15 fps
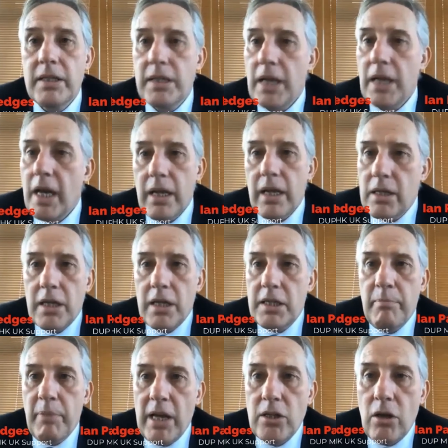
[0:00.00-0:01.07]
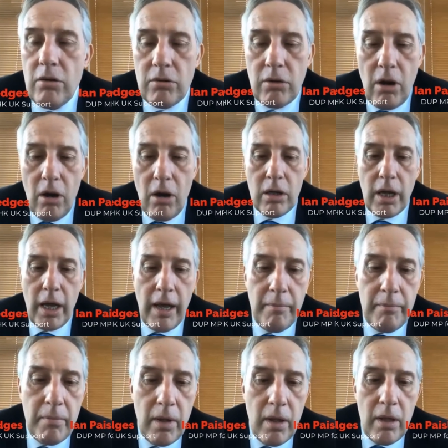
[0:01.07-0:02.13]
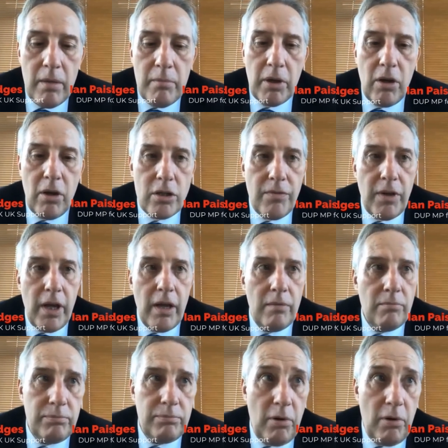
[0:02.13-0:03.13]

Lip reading: exactly same basalt rock because of